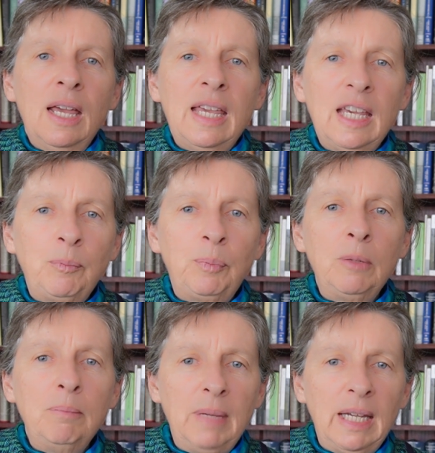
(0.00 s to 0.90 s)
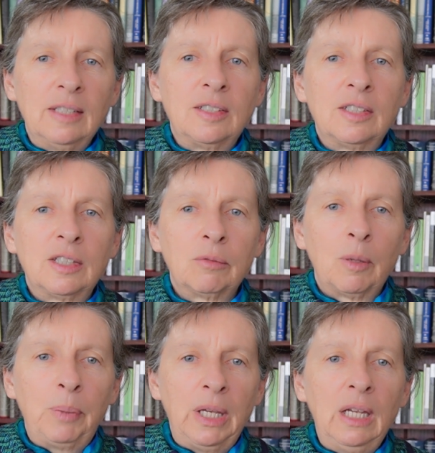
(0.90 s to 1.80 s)
It permits the
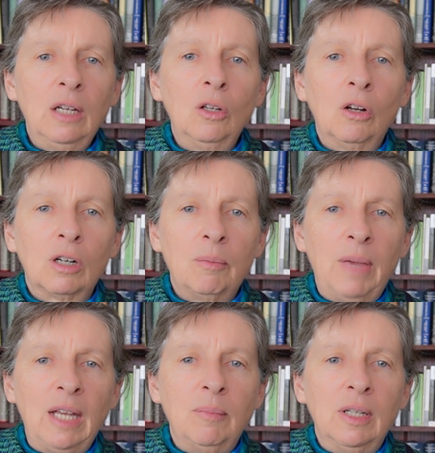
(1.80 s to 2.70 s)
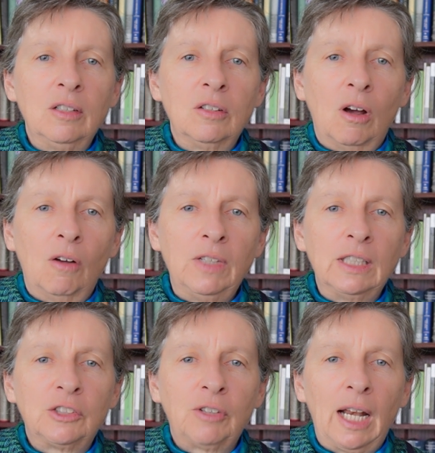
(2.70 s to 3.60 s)
repeal or amendment of the
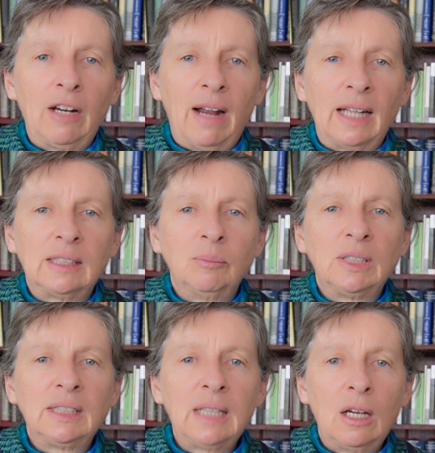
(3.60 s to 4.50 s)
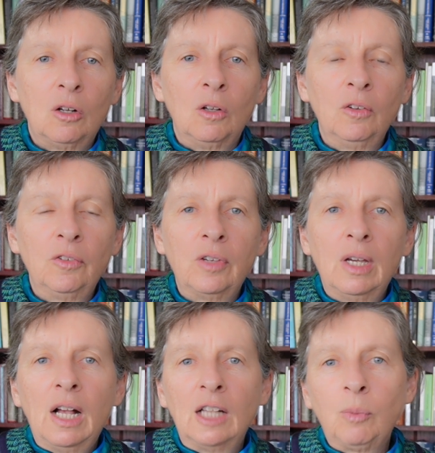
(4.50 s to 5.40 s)
Australia Acts themselves,
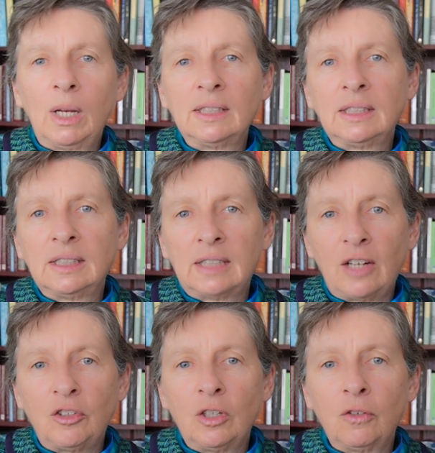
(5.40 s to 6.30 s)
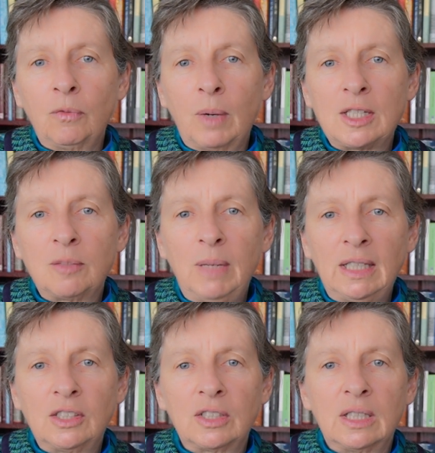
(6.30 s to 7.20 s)
as well as the Statute of
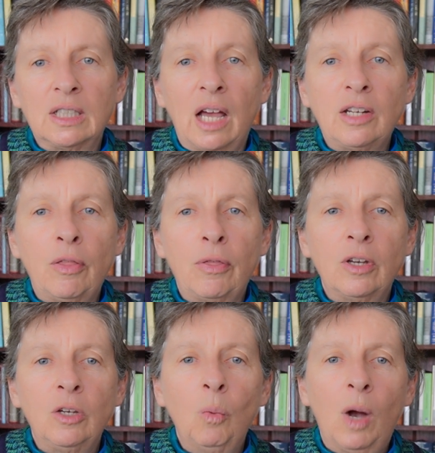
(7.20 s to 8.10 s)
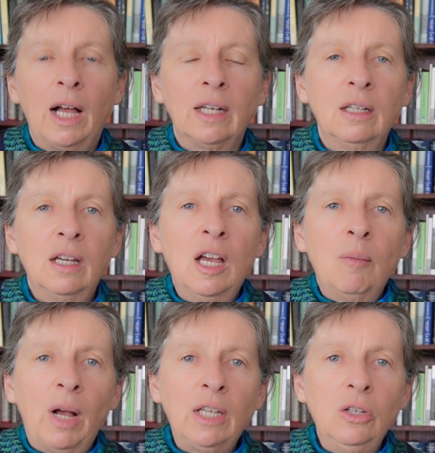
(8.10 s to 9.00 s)
Westminster 1931,
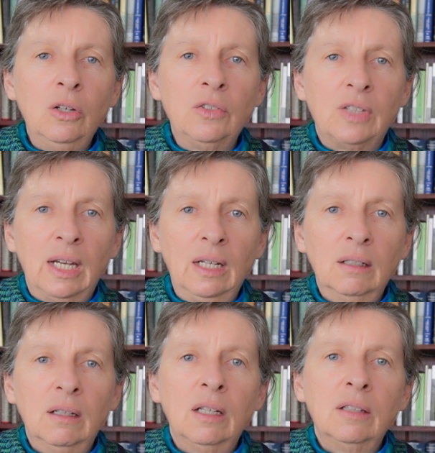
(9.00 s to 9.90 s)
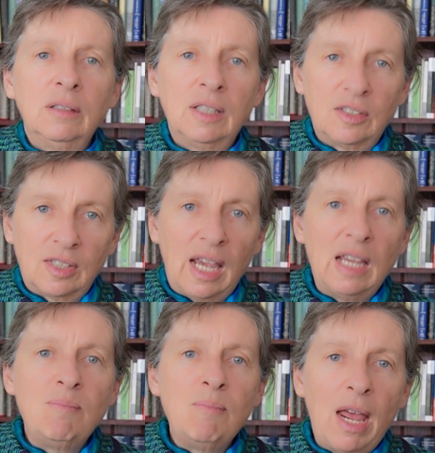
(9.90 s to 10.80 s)
by using the
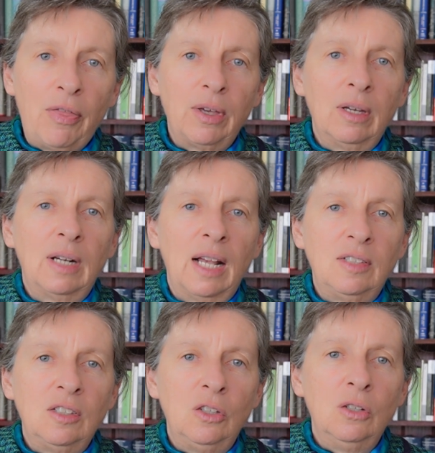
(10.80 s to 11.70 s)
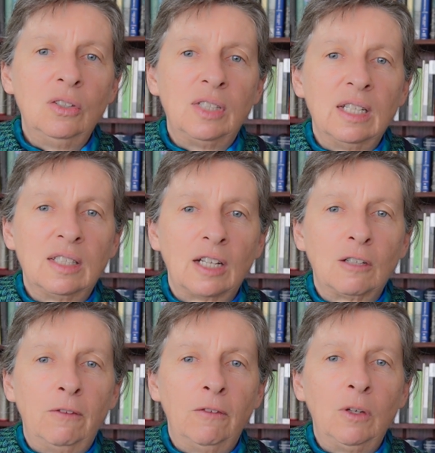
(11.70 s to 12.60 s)
same method as is used in
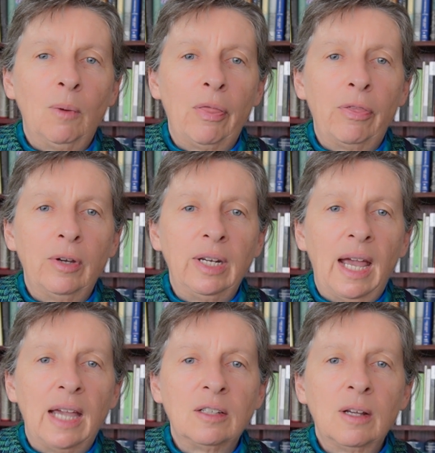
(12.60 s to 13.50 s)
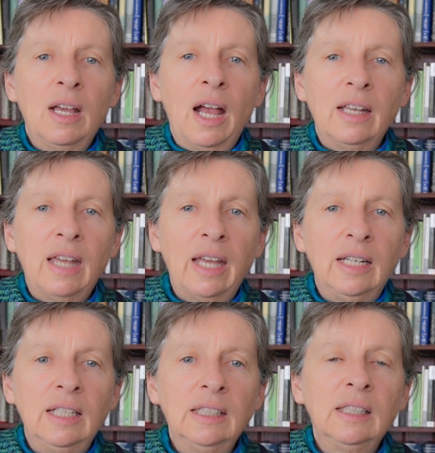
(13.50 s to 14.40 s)
Section 5138, and that
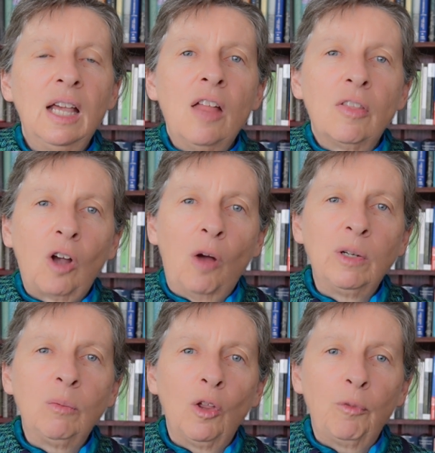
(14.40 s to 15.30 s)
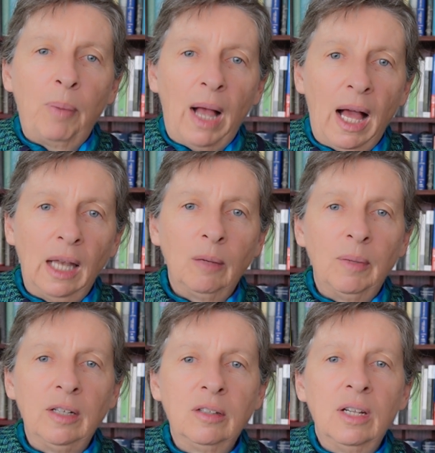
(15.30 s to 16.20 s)
is the Commonwealth
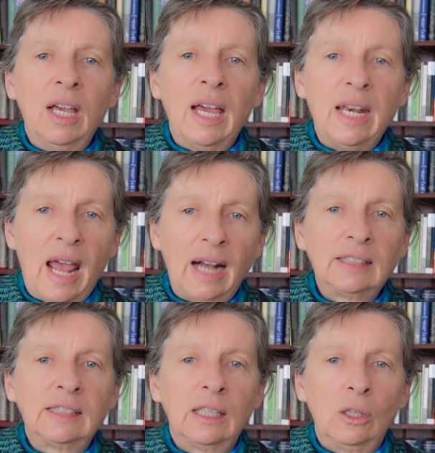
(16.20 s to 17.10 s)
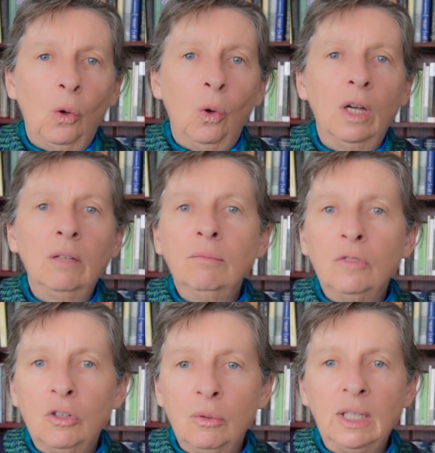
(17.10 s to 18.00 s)
Parliament enacts the law
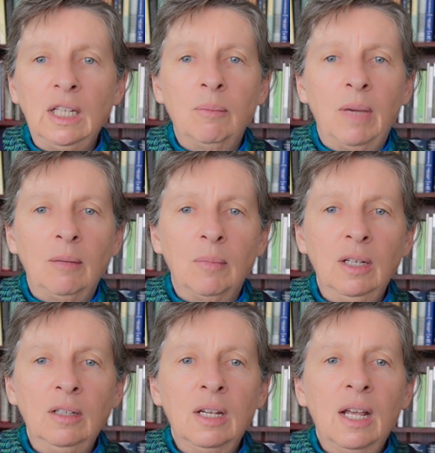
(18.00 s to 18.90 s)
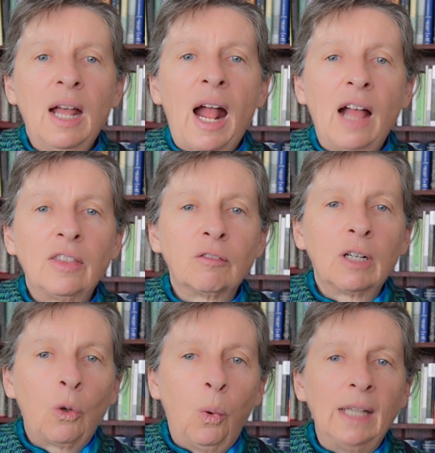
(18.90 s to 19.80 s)
doing the amendment at the
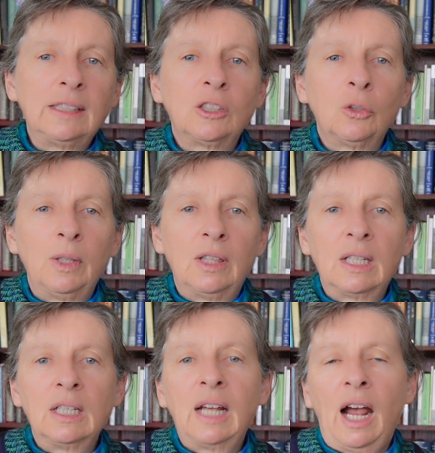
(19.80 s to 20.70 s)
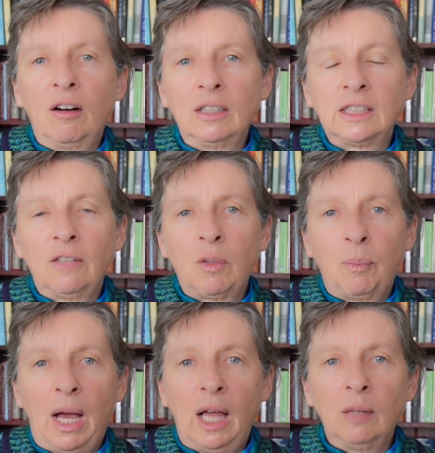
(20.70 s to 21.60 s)
request or with the concurrence of the
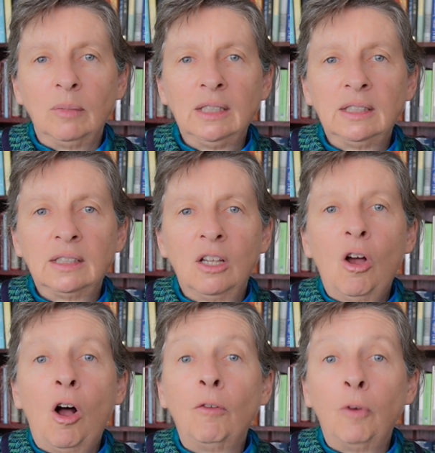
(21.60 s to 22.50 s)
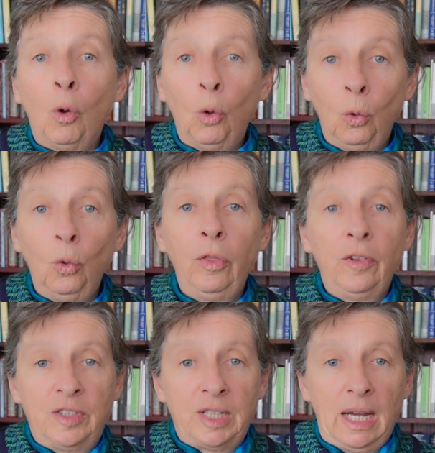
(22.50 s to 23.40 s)
parliaments of all the
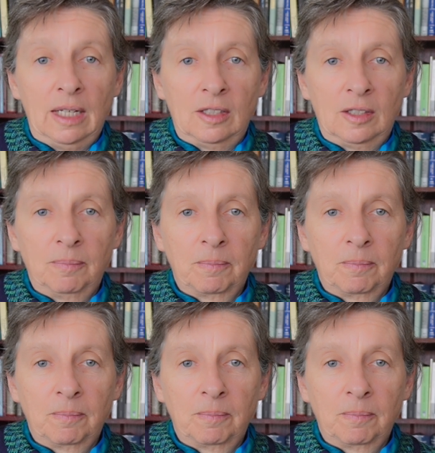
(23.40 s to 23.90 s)
states.